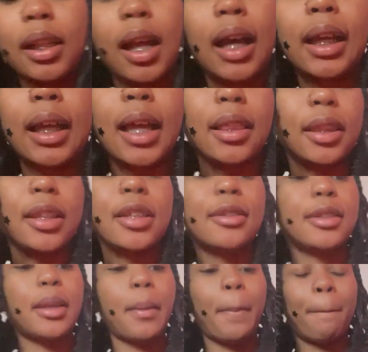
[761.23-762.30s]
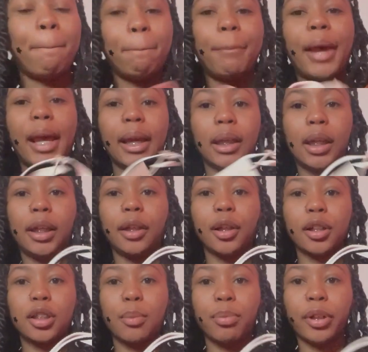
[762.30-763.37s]
I got this bag here
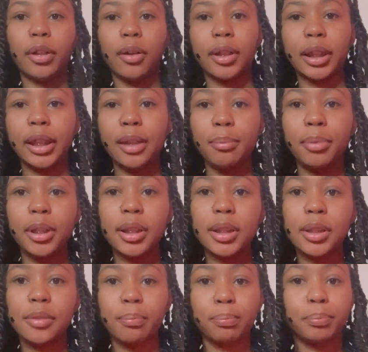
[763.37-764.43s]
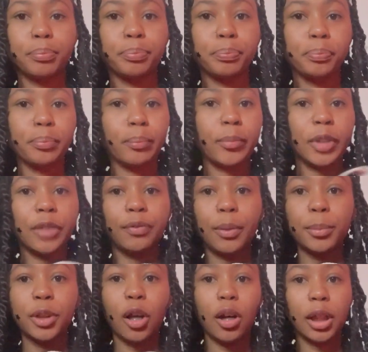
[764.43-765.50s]
to bring on campus from
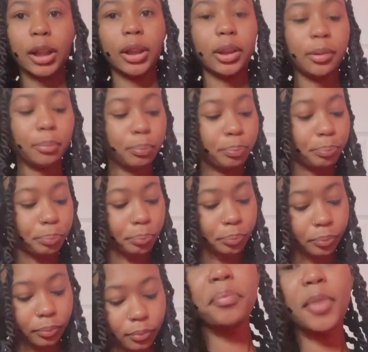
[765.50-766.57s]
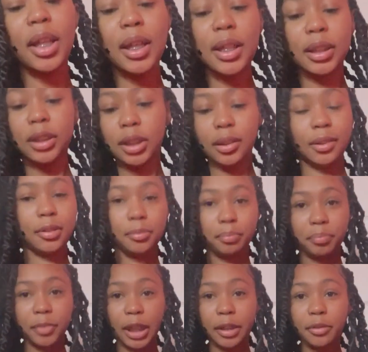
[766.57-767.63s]
Target. So
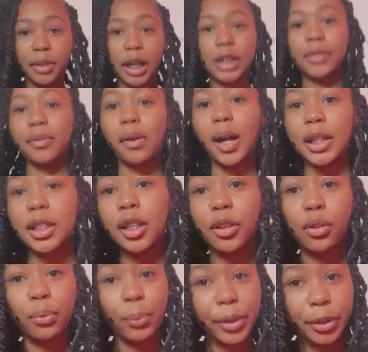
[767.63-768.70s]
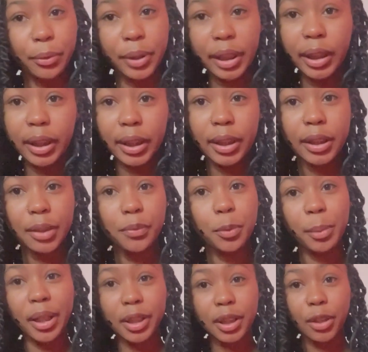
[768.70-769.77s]
thank you guys for watching the real end. If you
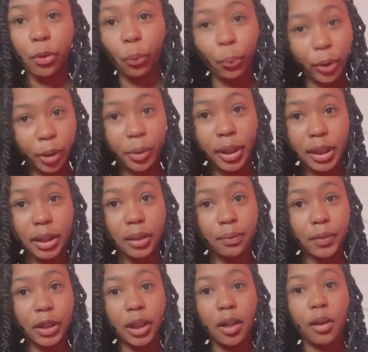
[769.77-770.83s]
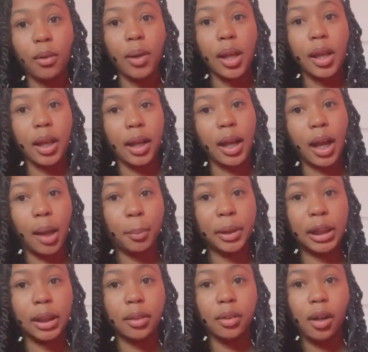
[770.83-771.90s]
made it to the real end of the video,
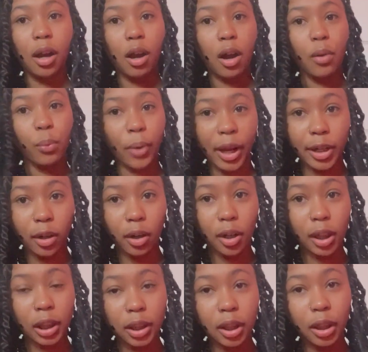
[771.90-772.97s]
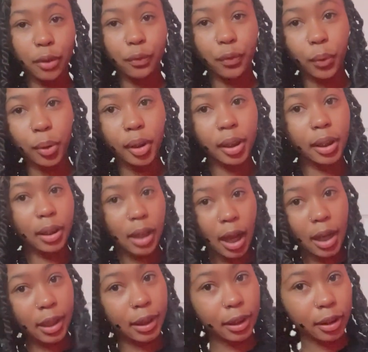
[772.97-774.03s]
comment uh red heart for
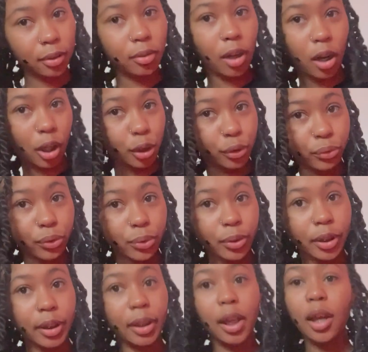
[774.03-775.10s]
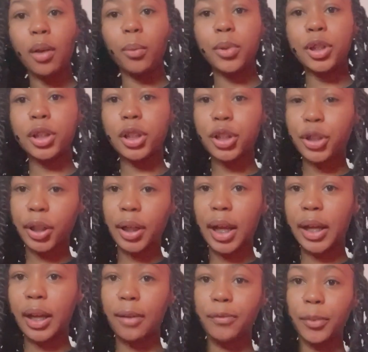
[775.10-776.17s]
I Heart New York, which is a shirt I
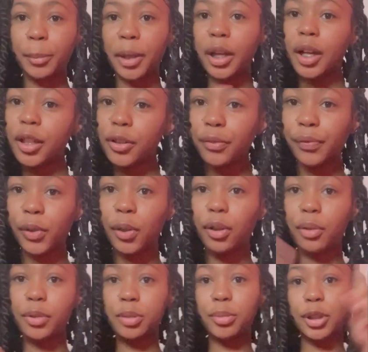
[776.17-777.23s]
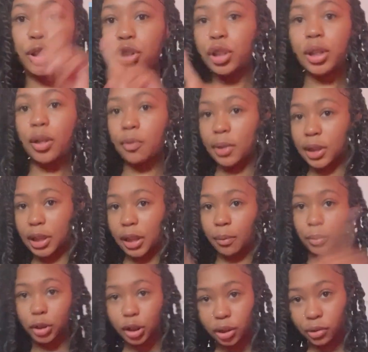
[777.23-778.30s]
got from my other vlog, which make sure you go watch that
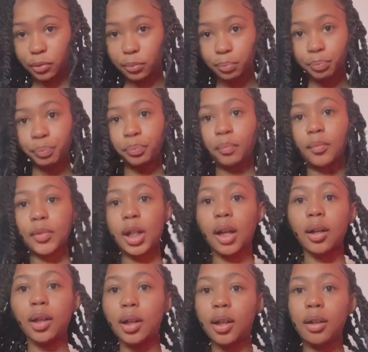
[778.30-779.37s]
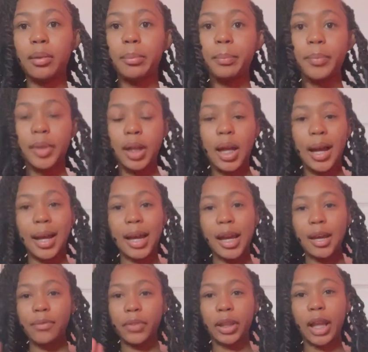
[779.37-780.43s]
one too. um I
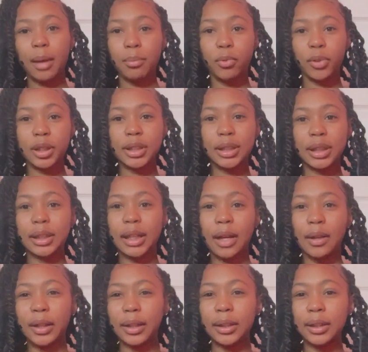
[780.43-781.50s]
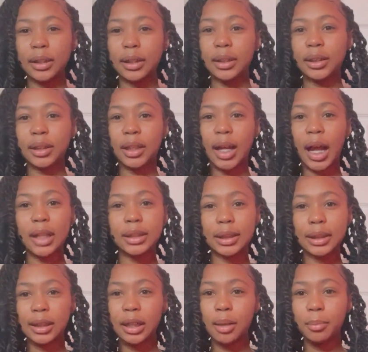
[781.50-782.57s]
have a lot more sit down
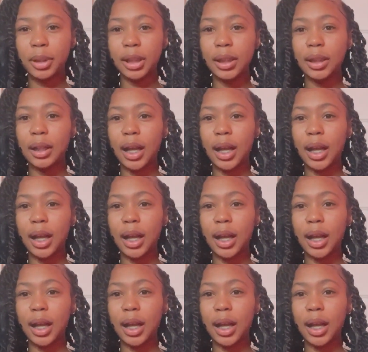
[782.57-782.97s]
content coming.